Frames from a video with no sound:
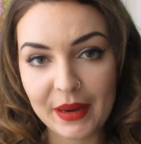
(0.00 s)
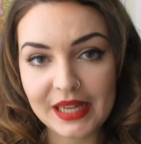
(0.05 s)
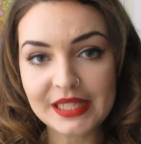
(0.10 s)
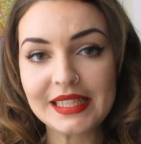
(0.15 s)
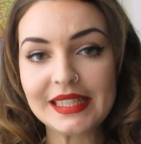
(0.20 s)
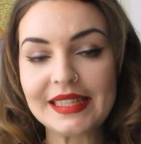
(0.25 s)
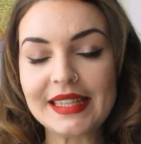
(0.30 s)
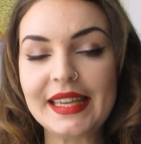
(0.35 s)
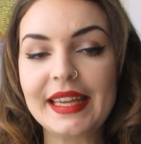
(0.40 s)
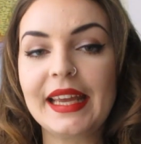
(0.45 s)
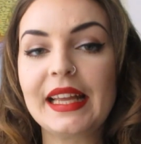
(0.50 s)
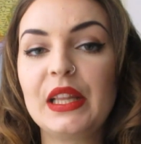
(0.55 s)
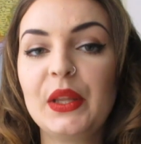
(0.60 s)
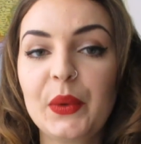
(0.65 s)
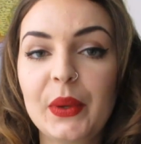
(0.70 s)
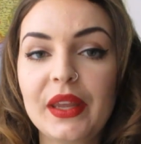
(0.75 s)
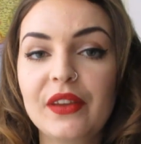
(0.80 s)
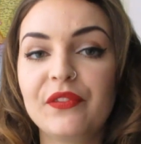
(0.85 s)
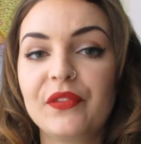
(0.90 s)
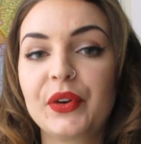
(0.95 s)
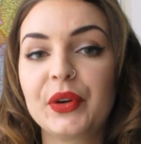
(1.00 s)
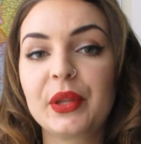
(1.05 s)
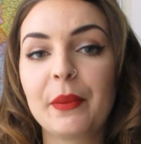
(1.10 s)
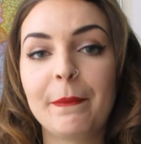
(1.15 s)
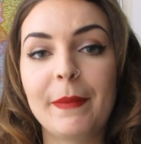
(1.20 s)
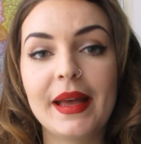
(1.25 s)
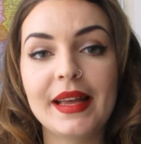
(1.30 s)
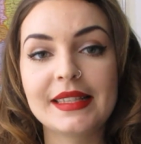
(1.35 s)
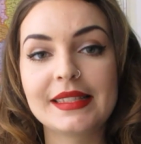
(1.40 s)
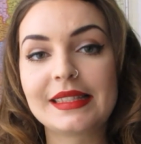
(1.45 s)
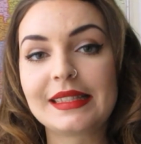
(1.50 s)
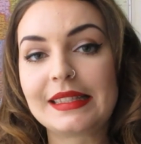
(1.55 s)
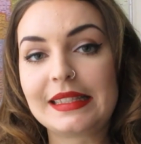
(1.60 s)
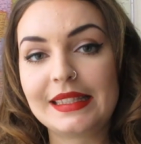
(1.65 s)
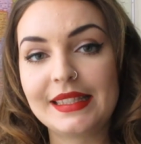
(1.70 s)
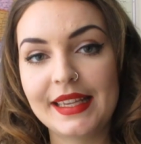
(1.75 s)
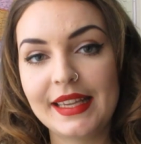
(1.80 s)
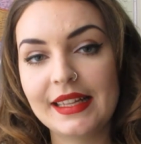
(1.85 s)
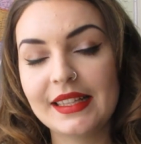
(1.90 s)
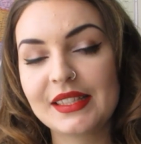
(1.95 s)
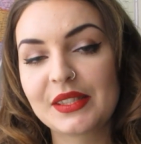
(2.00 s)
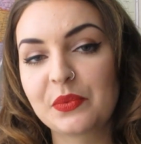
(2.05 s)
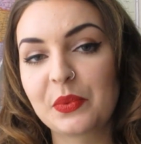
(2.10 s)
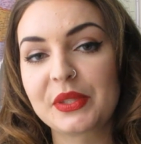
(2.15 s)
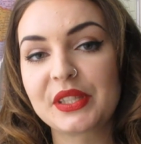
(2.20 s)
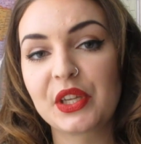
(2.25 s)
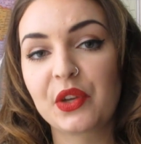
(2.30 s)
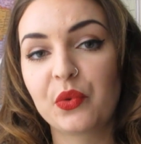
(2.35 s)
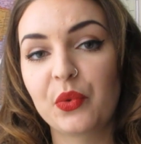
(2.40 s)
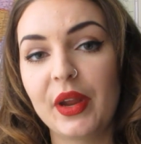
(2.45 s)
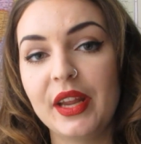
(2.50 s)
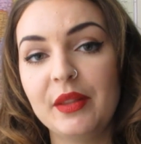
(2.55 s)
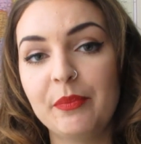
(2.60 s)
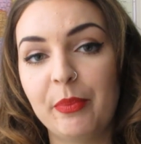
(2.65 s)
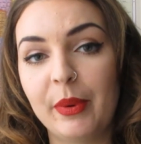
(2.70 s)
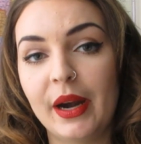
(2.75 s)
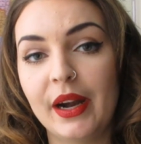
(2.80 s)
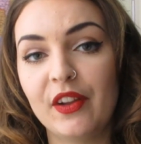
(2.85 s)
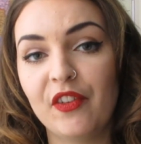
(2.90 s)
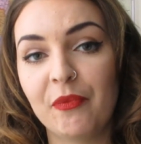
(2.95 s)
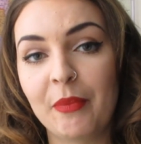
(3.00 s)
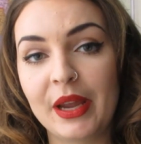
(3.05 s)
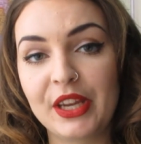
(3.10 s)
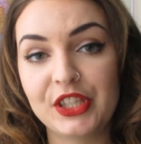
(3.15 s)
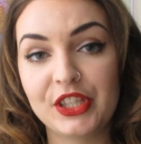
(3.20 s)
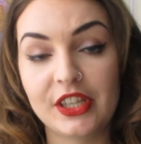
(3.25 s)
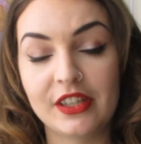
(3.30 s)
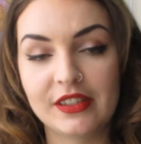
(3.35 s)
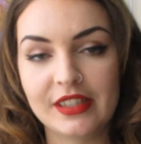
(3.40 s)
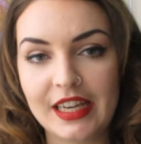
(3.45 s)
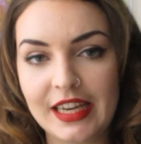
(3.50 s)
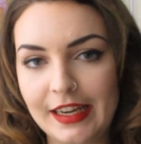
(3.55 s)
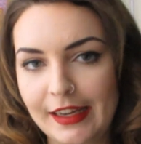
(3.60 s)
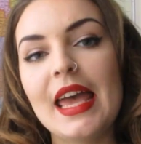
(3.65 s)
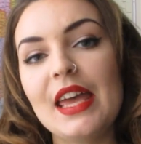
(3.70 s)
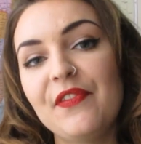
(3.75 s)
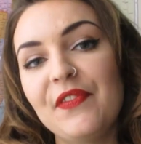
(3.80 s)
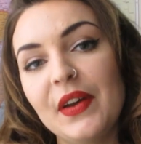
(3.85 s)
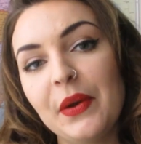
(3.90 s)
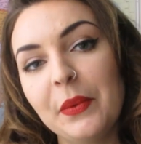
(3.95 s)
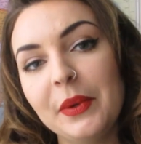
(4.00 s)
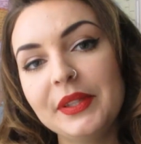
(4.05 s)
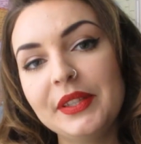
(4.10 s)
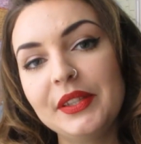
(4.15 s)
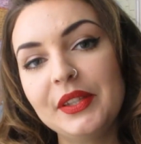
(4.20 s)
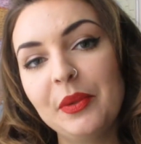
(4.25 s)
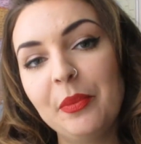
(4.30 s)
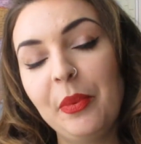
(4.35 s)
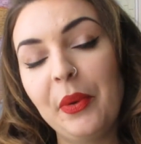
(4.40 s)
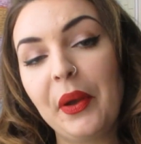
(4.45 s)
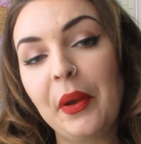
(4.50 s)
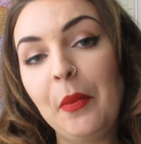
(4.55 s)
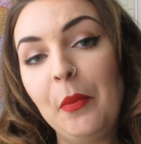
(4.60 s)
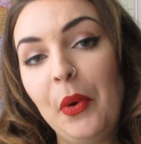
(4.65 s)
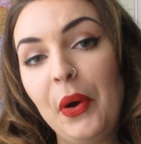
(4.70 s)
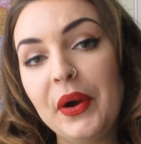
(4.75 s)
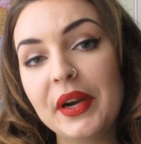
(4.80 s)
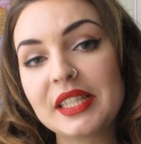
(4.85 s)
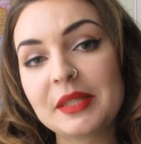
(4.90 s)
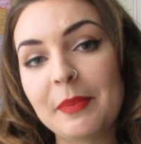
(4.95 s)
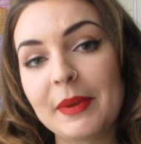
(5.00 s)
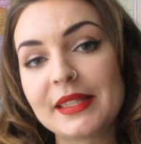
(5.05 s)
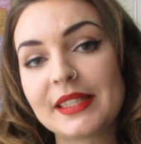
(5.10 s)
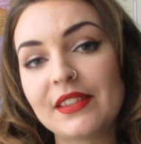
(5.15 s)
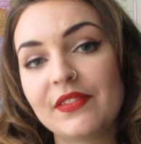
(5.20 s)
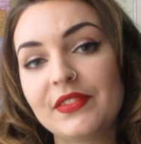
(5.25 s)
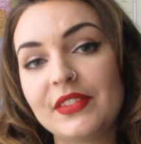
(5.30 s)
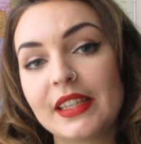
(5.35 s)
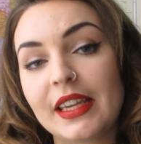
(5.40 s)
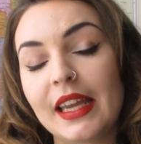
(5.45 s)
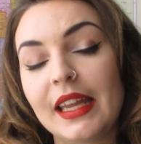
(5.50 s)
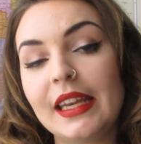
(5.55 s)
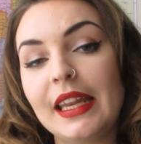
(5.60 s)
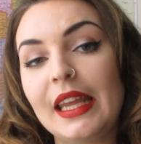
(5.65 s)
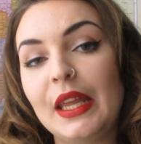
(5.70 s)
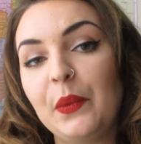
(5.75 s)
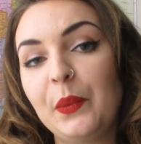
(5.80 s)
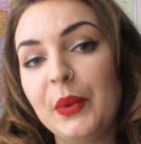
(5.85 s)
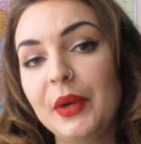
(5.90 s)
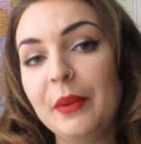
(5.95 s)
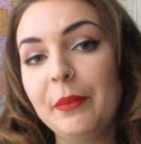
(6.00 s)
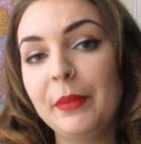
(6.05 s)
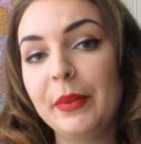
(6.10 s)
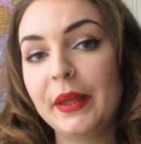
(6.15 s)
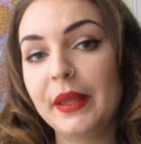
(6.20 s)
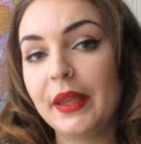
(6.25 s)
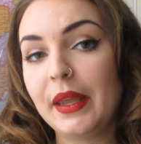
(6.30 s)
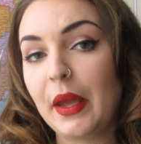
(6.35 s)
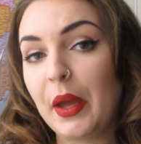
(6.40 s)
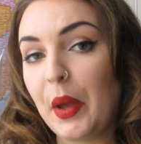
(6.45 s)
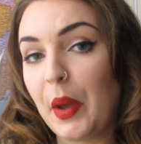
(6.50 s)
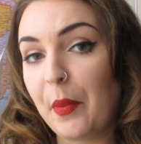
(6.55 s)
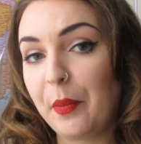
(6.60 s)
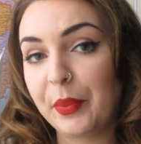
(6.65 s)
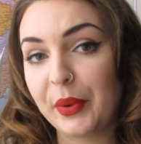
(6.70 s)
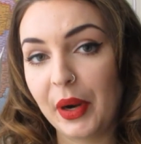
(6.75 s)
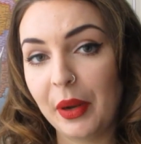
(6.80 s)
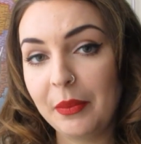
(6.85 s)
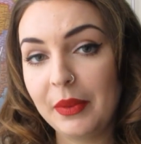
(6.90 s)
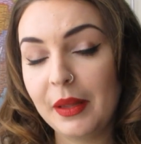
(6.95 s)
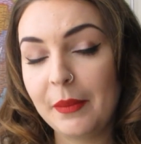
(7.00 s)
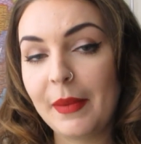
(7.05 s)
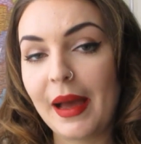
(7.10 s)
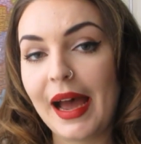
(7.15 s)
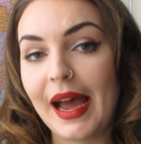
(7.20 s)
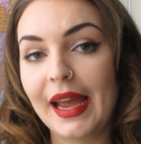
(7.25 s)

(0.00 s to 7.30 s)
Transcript: Budgeting and looking for the best deals was a great part of my journey. If I wanted to book a more expensive ticket, it wouldn't be a problem.